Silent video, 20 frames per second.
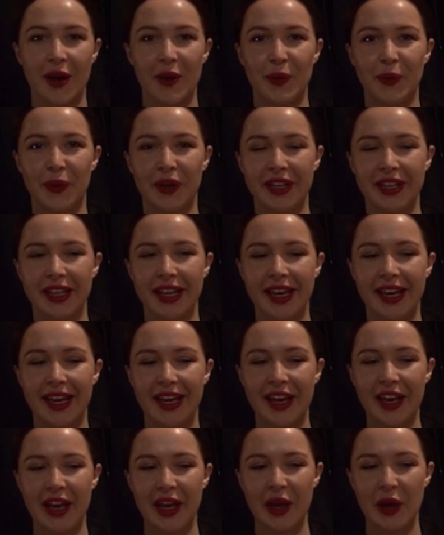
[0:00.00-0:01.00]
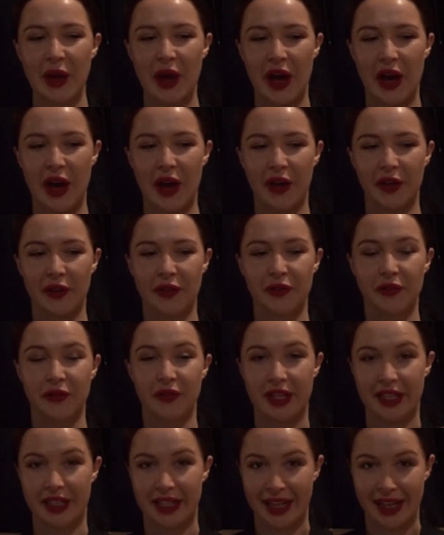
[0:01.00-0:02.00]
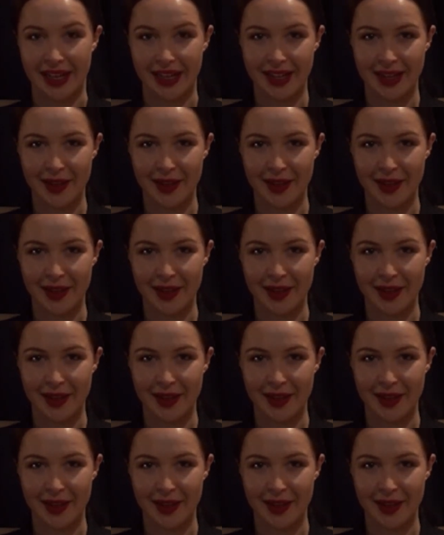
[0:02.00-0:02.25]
Working on VDAY